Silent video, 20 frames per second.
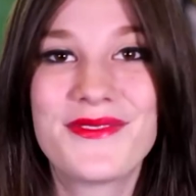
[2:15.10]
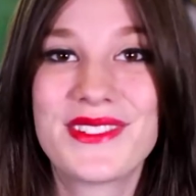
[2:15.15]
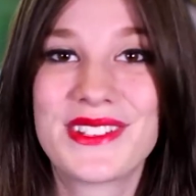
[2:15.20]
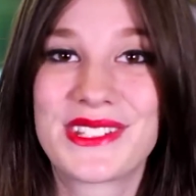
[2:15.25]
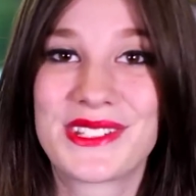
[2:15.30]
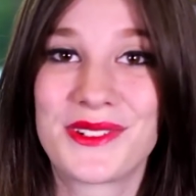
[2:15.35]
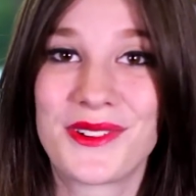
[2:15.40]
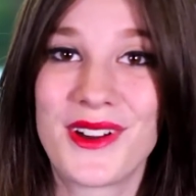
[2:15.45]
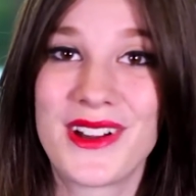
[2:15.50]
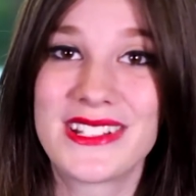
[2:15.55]

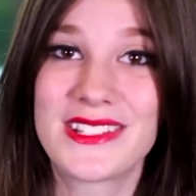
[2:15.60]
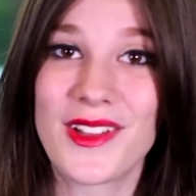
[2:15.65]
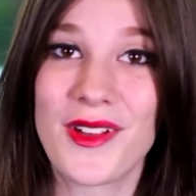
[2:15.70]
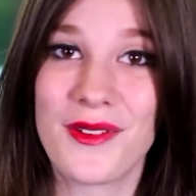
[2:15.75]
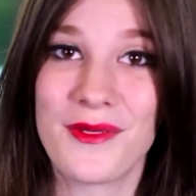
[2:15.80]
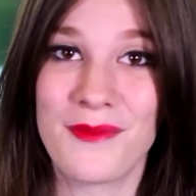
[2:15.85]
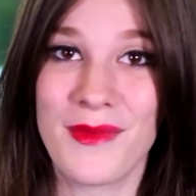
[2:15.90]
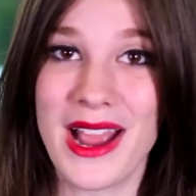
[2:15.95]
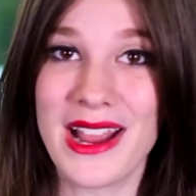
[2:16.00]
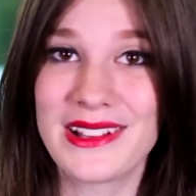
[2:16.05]
for stories
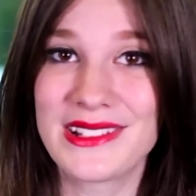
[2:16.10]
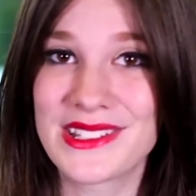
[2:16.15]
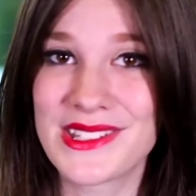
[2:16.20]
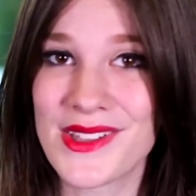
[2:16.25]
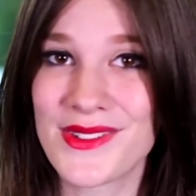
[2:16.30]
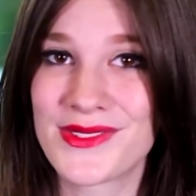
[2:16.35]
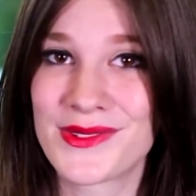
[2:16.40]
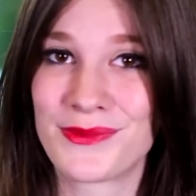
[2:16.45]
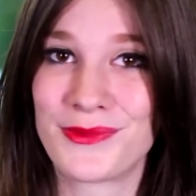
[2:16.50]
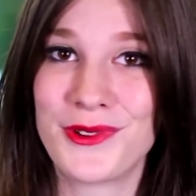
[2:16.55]
on
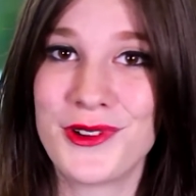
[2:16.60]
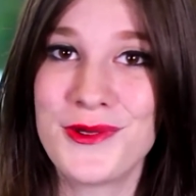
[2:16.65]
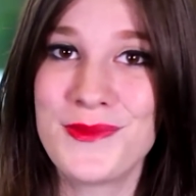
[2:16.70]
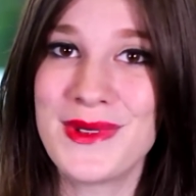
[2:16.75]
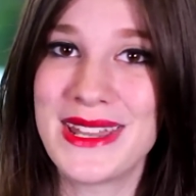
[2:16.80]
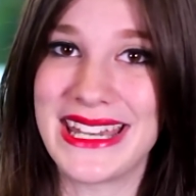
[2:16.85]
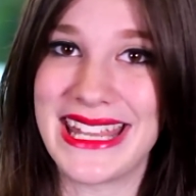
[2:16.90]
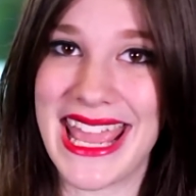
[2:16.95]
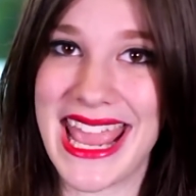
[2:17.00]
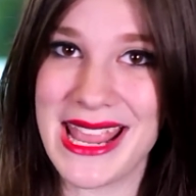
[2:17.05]
Microsoft's
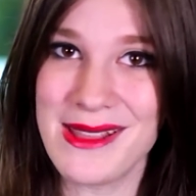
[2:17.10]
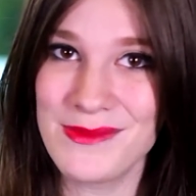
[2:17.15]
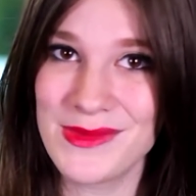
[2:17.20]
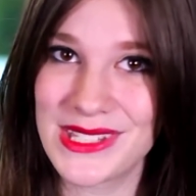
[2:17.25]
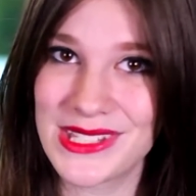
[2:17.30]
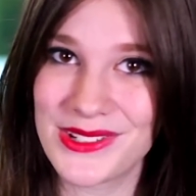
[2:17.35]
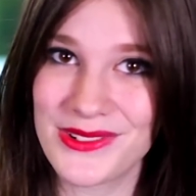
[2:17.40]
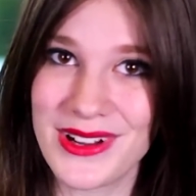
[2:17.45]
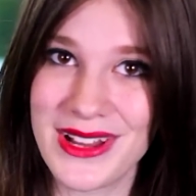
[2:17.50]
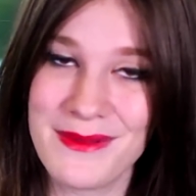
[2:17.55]
rumored
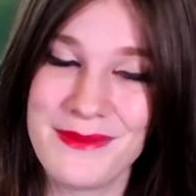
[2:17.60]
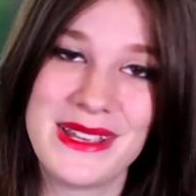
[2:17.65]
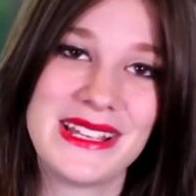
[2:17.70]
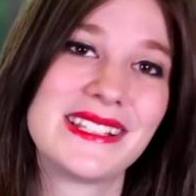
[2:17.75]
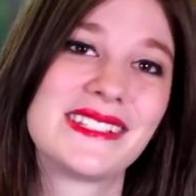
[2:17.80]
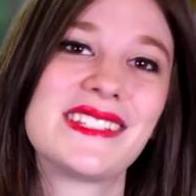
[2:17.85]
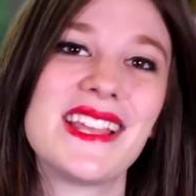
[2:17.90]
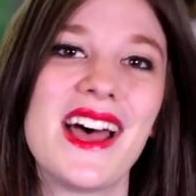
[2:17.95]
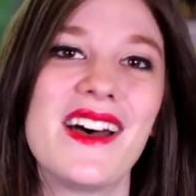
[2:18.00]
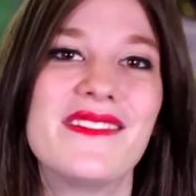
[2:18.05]
game
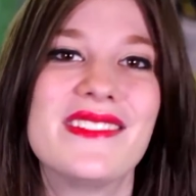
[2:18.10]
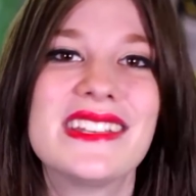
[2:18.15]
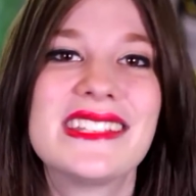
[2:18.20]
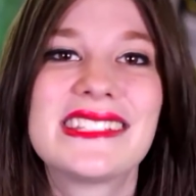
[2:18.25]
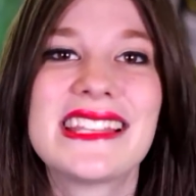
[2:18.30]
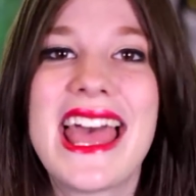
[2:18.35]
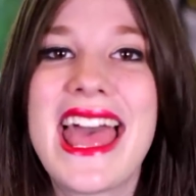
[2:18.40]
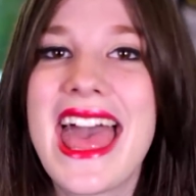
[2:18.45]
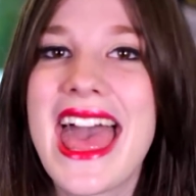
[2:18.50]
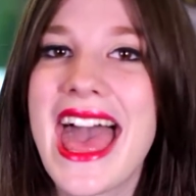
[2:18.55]
streaming
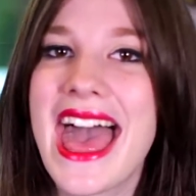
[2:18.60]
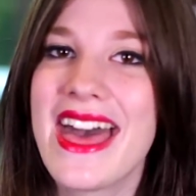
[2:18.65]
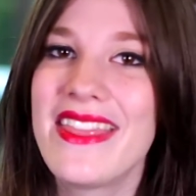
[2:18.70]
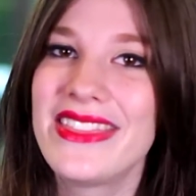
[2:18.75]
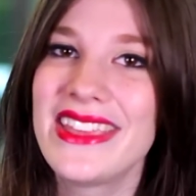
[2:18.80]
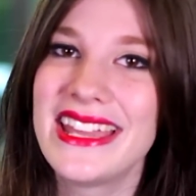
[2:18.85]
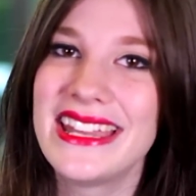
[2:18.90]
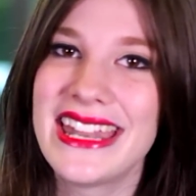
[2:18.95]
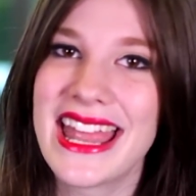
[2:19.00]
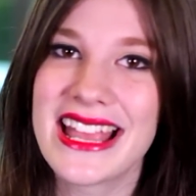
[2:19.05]
service
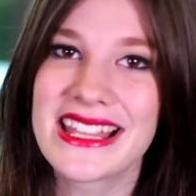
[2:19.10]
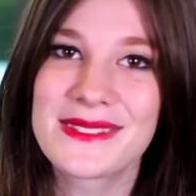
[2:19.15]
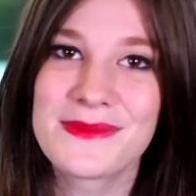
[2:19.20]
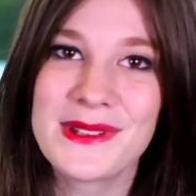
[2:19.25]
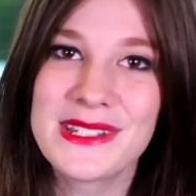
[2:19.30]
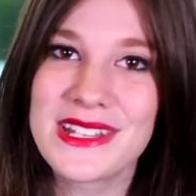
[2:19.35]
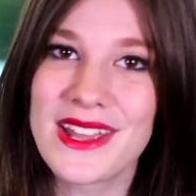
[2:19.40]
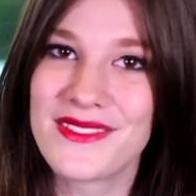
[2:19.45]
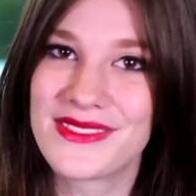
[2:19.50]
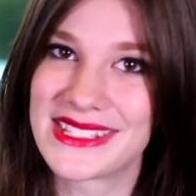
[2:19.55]
and the
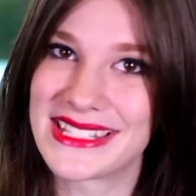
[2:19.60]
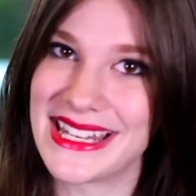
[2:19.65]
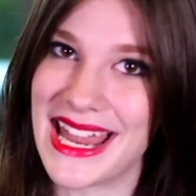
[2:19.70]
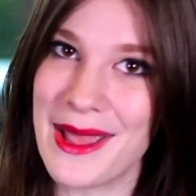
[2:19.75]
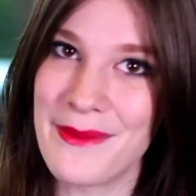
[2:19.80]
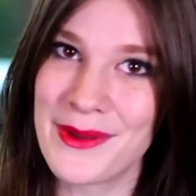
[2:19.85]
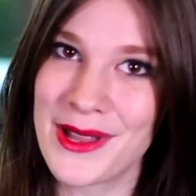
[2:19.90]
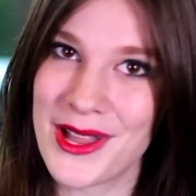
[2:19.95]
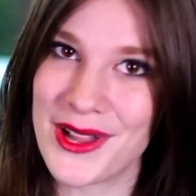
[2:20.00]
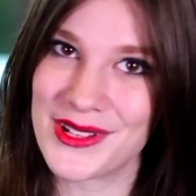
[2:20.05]
announcement of
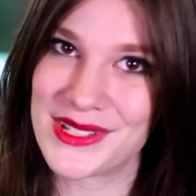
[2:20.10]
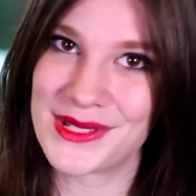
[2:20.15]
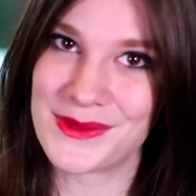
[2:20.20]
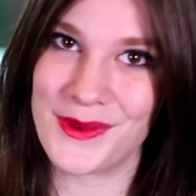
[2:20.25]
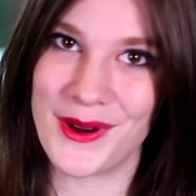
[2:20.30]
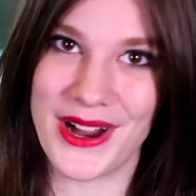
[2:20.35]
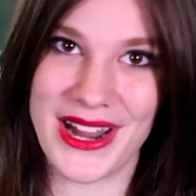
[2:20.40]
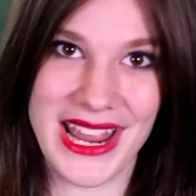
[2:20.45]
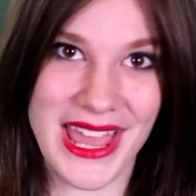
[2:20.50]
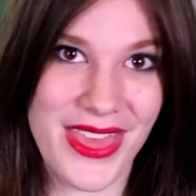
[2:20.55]
Sniper
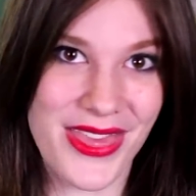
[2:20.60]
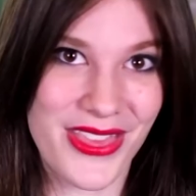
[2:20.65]
Ghost Warrior